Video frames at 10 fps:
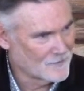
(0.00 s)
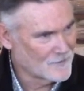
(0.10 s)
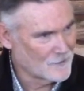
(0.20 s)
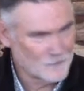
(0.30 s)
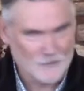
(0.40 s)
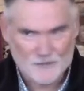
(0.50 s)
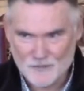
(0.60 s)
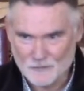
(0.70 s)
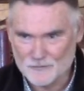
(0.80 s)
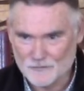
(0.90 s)
of the
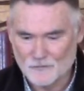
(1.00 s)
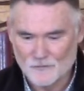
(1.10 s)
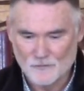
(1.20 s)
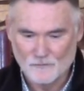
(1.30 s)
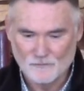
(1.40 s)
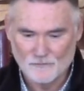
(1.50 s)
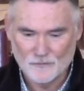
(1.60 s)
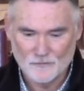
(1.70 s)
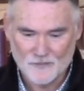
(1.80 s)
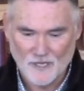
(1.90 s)
social
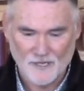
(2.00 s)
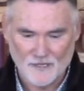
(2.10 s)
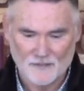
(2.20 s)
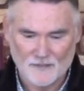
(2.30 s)
food chain.